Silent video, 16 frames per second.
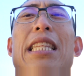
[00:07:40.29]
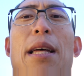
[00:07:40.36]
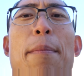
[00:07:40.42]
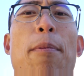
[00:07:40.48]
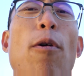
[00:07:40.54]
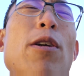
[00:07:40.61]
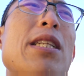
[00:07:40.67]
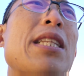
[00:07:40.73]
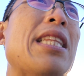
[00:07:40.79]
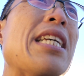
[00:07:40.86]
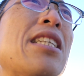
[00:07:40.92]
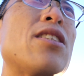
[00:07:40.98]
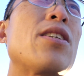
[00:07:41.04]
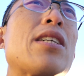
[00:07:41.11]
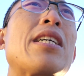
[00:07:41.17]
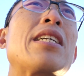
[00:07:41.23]
important
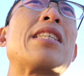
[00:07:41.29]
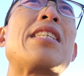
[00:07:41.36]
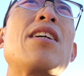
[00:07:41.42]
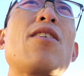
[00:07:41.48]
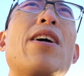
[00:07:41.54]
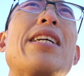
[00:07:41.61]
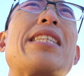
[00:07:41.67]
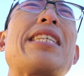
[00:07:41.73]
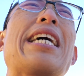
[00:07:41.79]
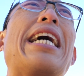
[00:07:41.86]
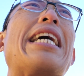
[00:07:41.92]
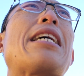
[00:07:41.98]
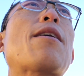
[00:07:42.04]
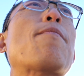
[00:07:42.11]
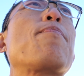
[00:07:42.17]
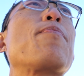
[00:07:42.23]
things to consider, it's
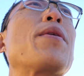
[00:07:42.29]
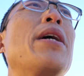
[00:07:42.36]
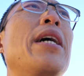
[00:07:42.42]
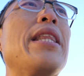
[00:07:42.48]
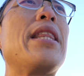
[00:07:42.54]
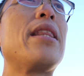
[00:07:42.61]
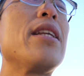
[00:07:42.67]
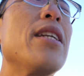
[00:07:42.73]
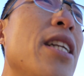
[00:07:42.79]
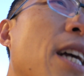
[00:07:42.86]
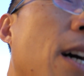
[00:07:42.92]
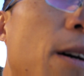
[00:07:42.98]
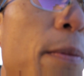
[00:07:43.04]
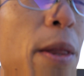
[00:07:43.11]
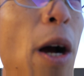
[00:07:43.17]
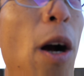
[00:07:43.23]
like, you
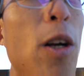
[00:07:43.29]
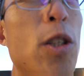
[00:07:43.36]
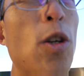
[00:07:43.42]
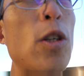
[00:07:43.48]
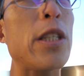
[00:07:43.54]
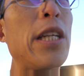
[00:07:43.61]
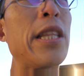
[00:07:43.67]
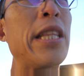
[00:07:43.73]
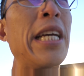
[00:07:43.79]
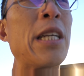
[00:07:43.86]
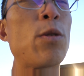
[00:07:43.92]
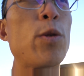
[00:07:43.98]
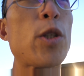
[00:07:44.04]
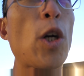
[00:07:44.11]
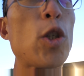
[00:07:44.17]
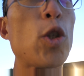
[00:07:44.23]
know, there are certain
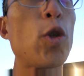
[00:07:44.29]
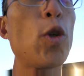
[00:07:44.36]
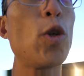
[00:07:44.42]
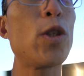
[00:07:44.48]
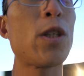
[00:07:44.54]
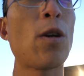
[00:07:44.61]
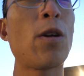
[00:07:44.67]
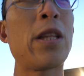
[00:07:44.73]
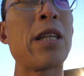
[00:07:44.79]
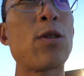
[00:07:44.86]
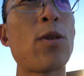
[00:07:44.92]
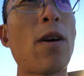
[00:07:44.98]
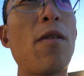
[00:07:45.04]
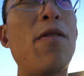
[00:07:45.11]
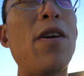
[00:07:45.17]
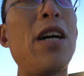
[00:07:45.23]
things which are true, certain things
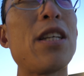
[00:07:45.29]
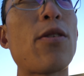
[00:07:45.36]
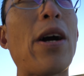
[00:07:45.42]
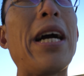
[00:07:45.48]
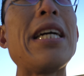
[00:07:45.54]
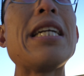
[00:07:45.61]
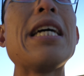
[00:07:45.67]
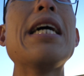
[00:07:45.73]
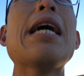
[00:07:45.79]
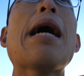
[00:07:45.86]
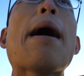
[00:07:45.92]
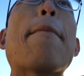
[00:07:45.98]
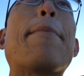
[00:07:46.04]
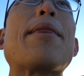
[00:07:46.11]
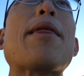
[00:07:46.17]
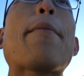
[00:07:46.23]
that are false, right?
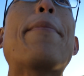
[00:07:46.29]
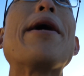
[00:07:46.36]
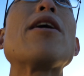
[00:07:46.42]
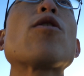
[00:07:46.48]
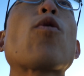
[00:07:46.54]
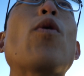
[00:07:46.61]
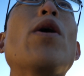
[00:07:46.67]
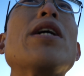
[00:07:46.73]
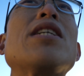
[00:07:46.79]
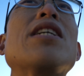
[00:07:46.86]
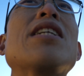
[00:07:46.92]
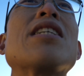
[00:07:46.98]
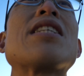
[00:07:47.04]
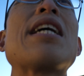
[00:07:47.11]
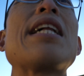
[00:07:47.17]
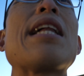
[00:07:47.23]
But the better
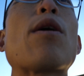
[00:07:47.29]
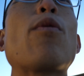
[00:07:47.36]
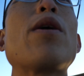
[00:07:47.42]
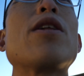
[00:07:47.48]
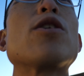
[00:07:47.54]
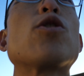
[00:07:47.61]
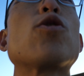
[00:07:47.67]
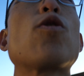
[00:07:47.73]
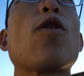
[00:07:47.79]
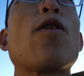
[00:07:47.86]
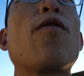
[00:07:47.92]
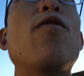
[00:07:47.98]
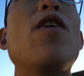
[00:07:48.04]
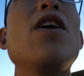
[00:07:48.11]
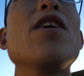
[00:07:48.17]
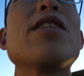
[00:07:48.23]
question is not like whether it's true or
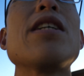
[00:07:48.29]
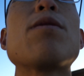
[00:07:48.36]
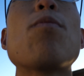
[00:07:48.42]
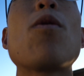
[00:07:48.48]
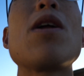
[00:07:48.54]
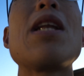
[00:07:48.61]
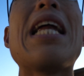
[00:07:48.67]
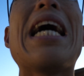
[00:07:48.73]
false, it's more